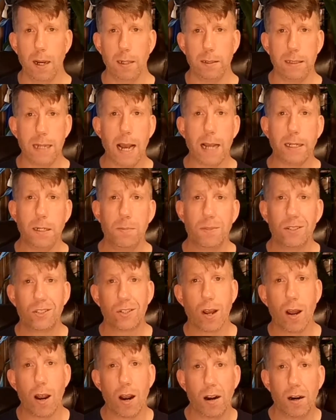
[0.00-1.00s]
documents
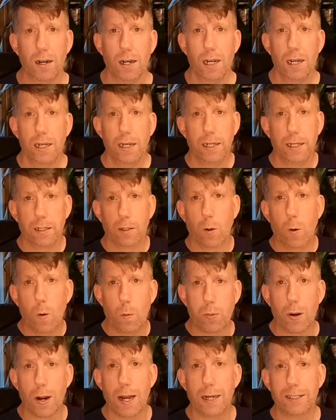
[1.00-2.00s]
are in the whole
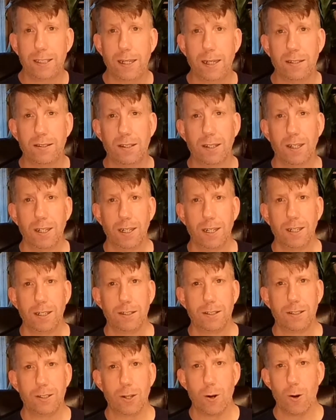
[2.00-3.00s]
process.
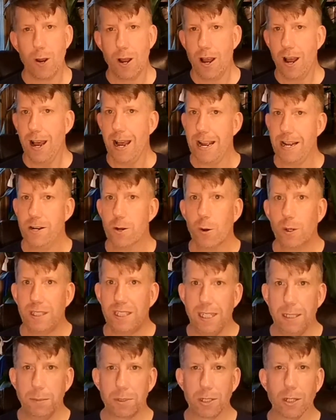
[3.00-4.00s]
So I know it
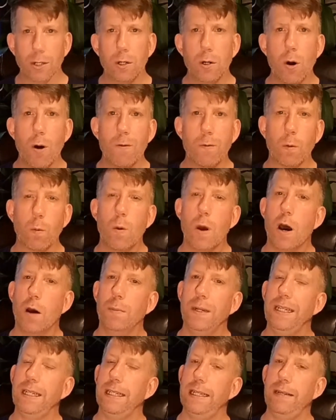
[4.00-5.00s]
seems a little
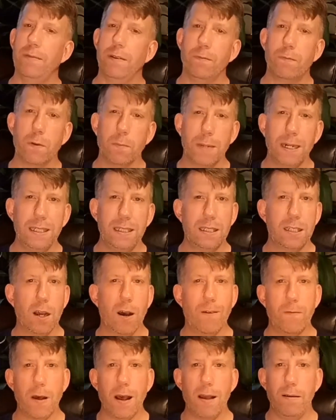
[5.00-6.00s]
overwhelming, even for
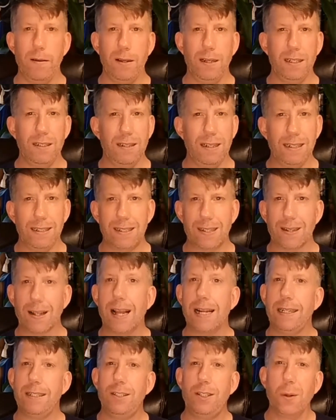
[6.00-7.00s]
myself. It's
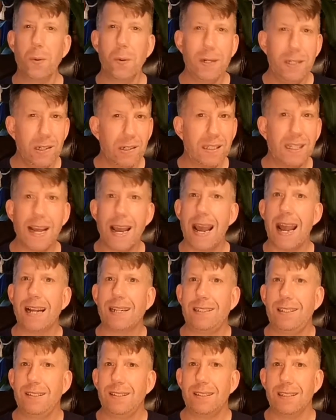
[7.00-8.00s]
like doing your
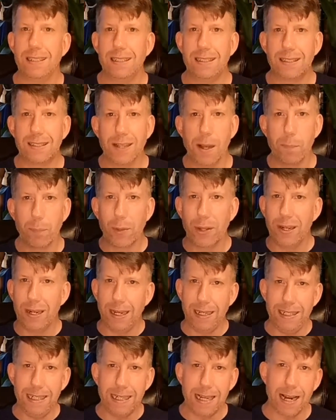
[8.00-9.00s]
taxes. It's something
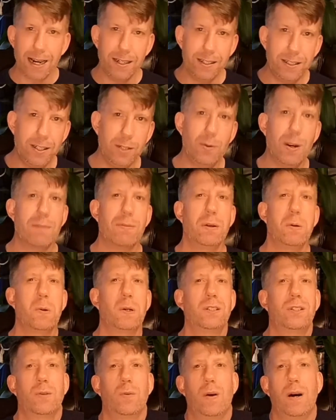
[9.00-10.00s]
that you got to do every
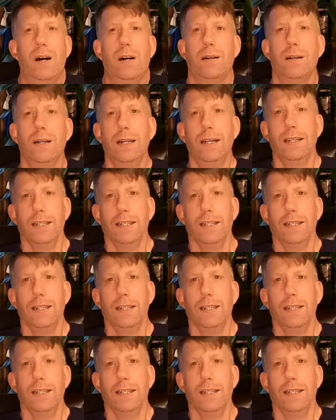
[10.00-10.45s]
once in a while.